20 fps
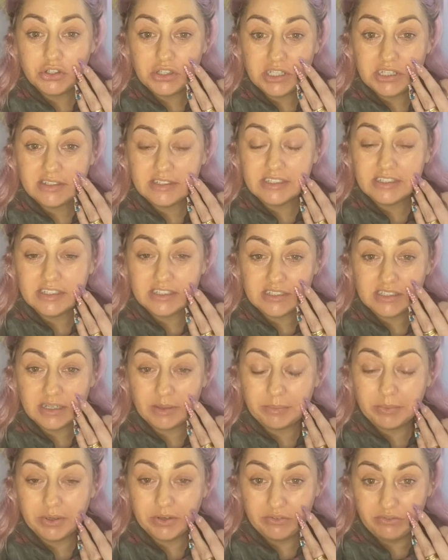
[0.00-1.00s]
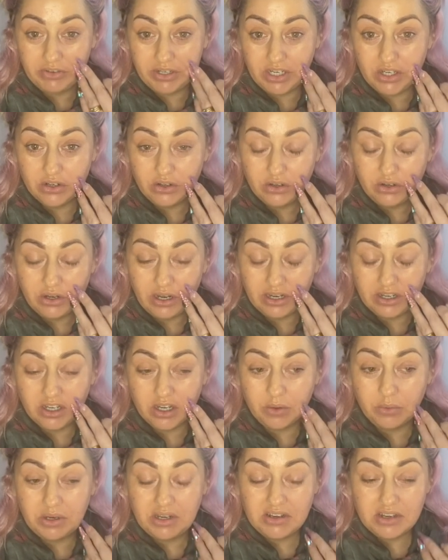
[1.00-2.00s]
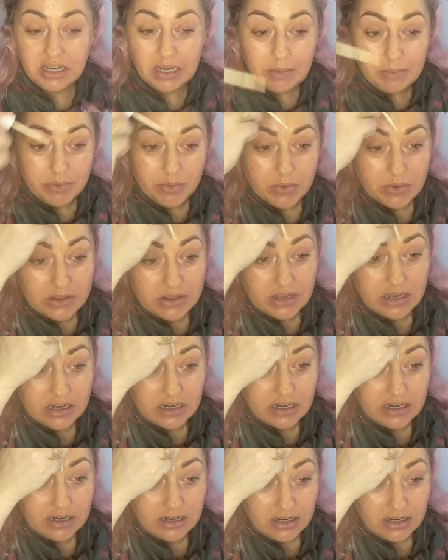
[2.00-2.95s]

this in a separate video and go in depth with it,